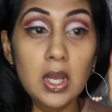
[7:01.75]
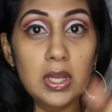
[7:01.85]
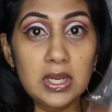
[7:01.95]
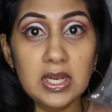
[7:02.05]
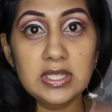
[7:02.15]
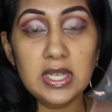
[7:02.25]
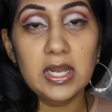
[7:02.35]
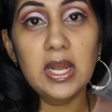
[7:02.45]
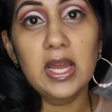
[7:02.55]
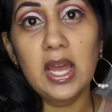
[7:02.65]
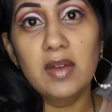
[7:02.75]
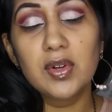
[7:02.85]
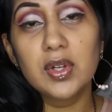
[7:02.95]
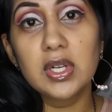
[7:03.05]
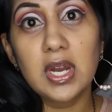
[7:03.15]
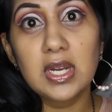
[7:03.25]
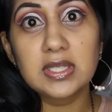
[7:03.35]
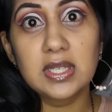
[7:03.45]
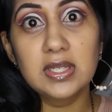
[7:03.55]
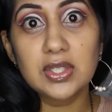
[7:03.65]
like I said, I have hooded
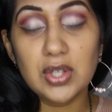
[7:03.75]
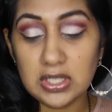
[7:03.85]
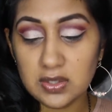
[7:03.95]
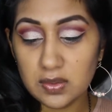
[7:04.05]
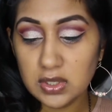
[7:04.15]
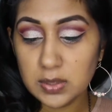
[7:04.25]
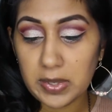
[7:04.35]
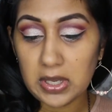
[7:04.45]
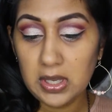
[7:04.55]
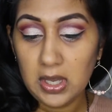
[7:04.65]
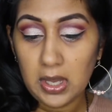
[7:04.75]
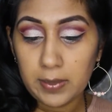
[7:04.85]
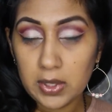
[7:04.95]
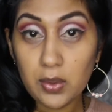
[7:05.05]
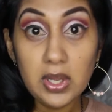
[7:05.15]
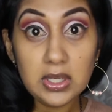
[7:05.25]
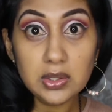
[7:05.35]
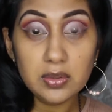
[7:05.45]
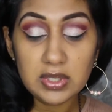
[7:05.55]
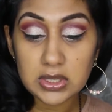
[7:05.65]
eyes and it transfers, but I'm going to go ahead and
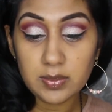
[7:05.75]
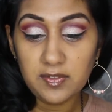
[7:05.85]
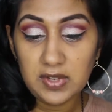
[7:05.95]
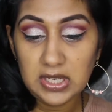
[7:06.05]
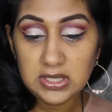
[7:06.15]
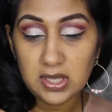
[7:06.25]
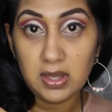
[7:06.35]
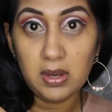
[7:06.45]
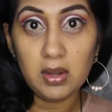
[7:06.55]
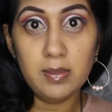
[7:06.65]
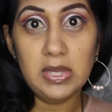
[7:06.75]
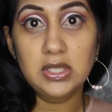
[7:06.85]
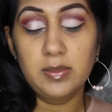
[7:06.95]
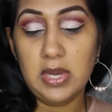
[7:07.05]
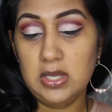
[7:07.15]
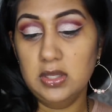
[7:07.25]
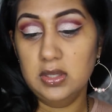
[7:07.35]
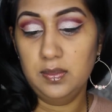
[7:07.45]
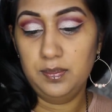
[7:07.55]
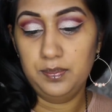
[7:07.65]
do the rest of my face and then I'll come back to my
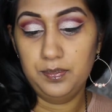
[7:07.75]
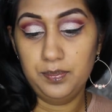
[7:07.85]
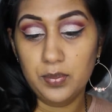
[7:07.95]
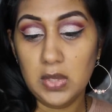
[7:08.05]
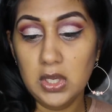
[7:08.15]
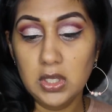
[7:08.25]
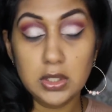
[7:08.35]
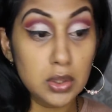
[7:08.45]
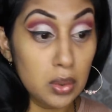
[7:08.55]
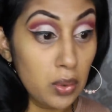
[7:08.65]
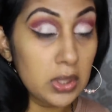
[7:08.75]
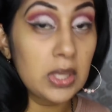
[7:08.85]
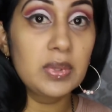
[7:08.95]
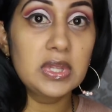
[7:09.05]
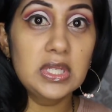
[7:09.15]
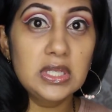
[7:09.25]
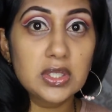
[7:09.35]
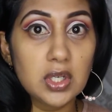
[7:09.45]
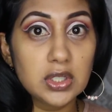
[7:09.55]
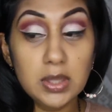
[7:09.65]
eyes. So going in with the
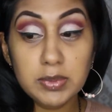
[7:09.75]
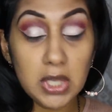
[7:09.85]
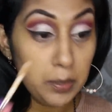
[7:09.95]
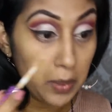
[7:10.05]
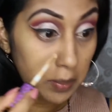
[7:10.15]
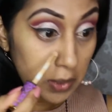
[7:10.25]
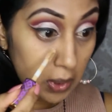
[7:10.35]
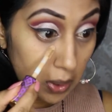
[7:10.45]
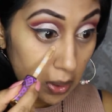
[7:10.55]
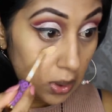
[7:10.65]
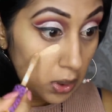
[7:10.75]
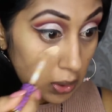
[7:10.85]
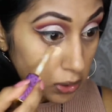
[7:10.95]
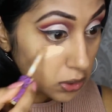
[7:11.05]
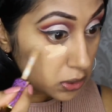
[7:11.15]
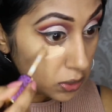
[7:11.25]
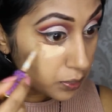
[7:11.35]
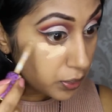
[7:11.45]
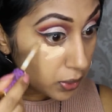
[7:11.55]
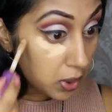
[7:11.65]
Tarte Shape Tape, I'm going to just
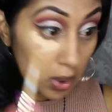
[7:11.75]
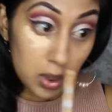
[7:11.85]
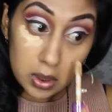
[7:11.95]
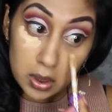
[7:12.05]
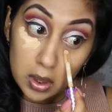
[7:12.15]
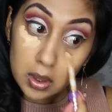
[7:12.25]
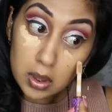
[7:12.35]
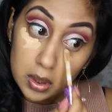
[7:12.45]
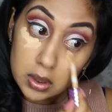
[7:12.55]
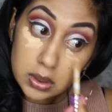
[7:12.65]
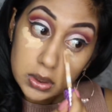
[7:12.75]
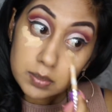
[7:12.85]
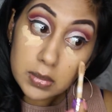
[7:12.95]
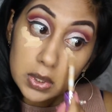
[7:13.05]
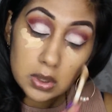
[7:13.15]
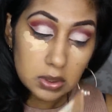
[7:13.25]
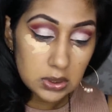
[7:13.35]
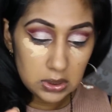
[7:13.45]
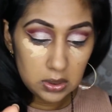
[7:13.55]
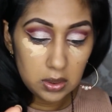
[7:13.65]
put on my
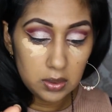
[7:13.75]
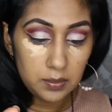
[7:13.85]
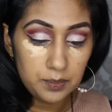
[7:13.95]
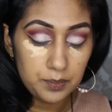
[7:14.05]
concealer.